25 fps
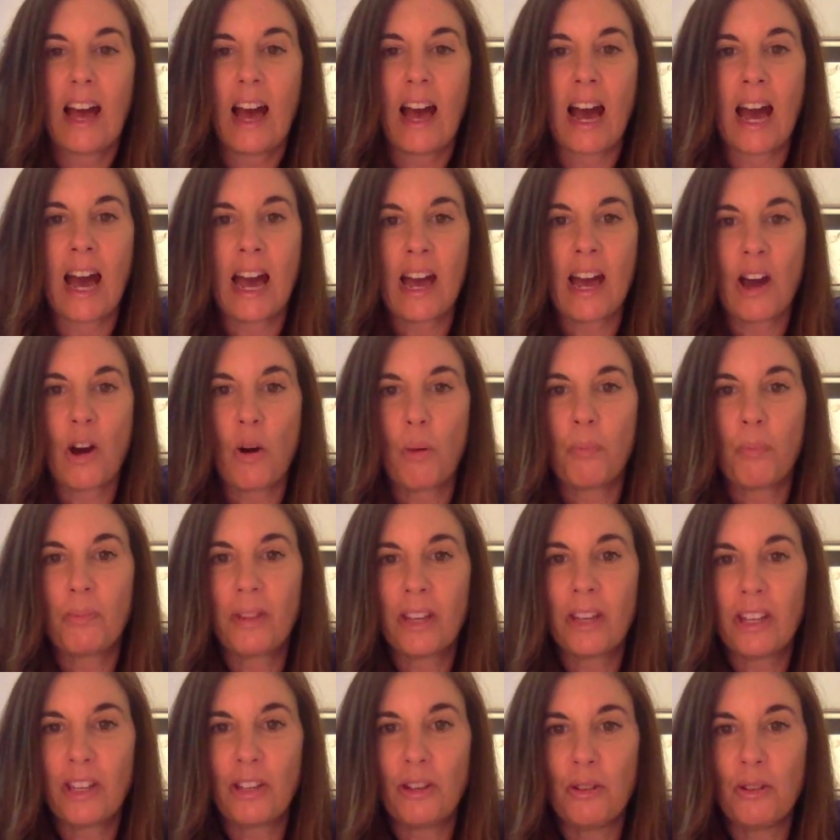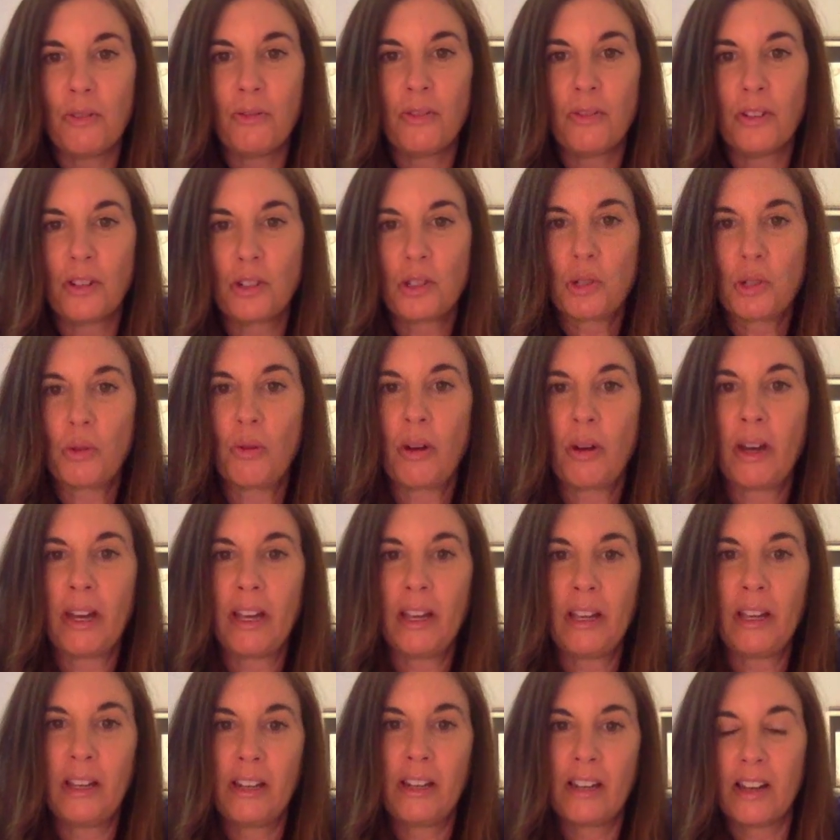I hope that you've
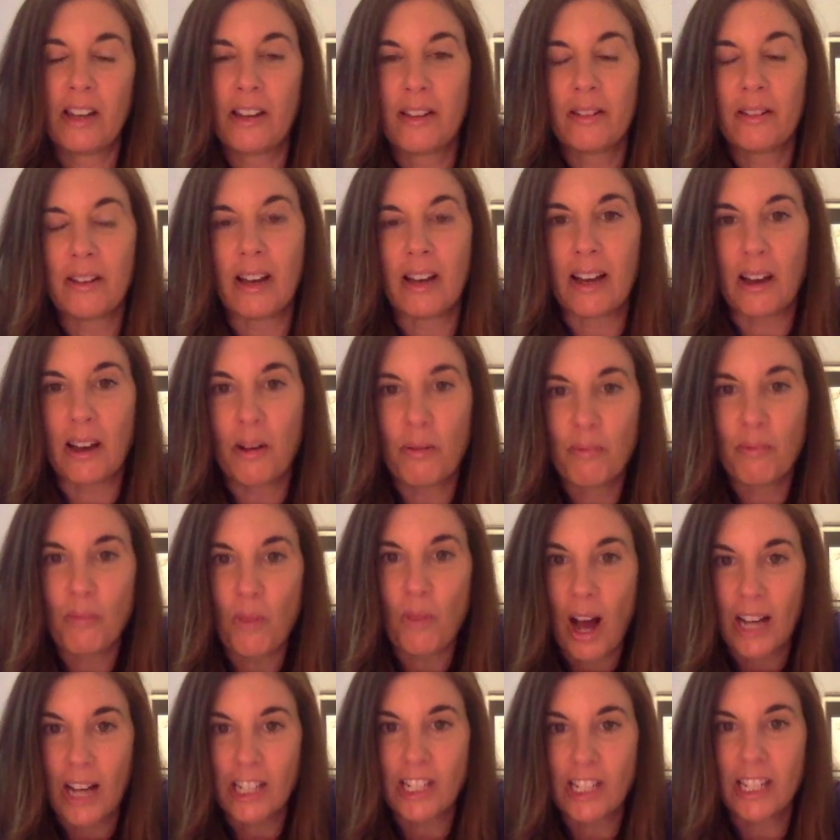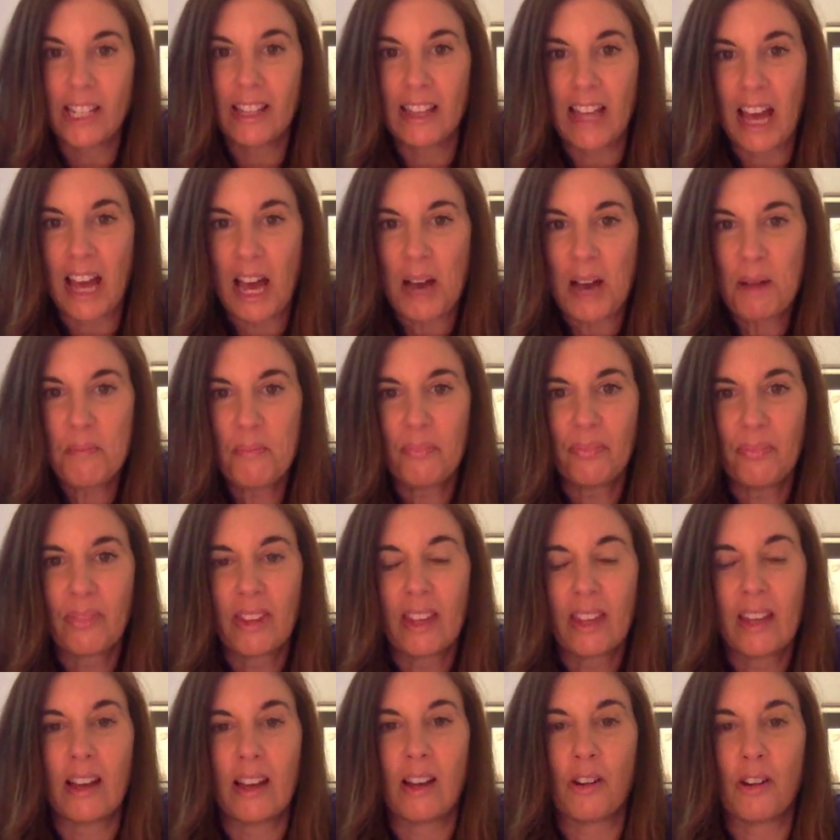enjoyed uh, watching them
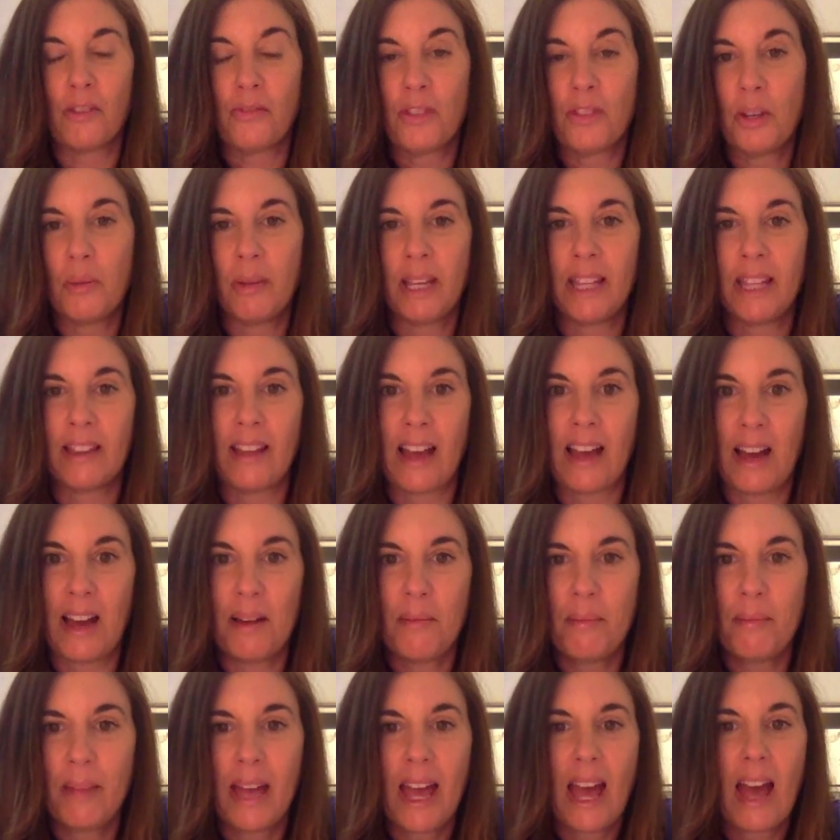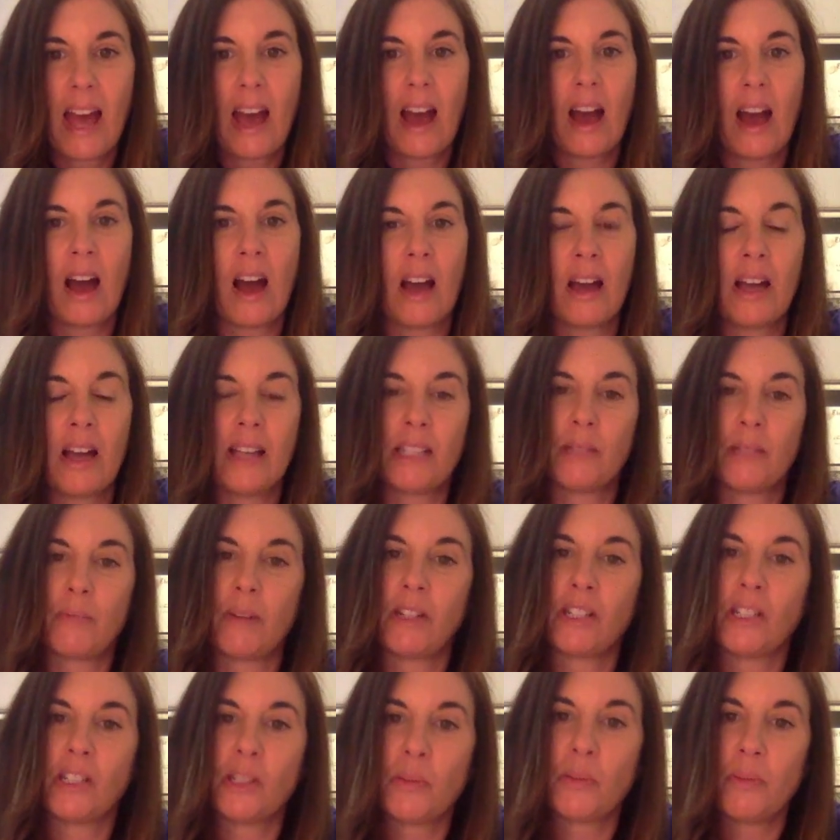or viewing them uh, as
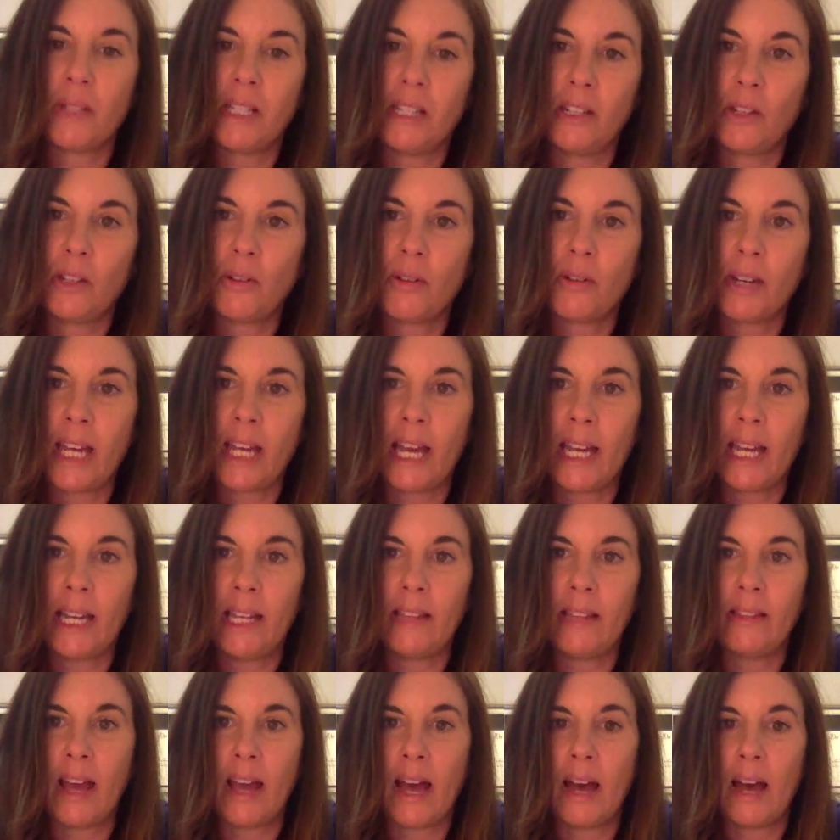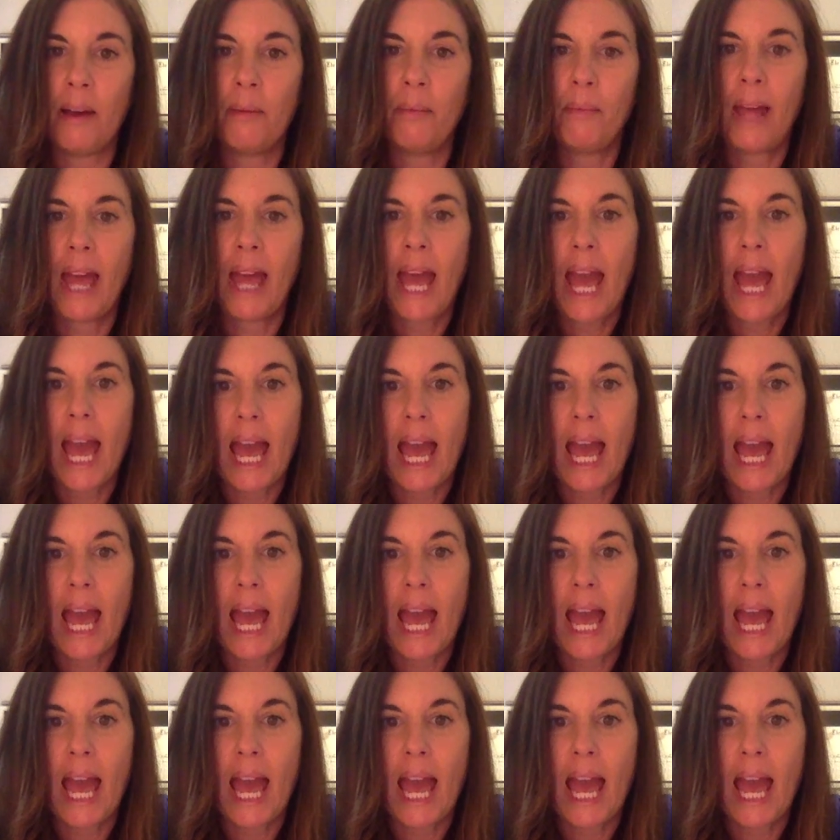much as we did creating them.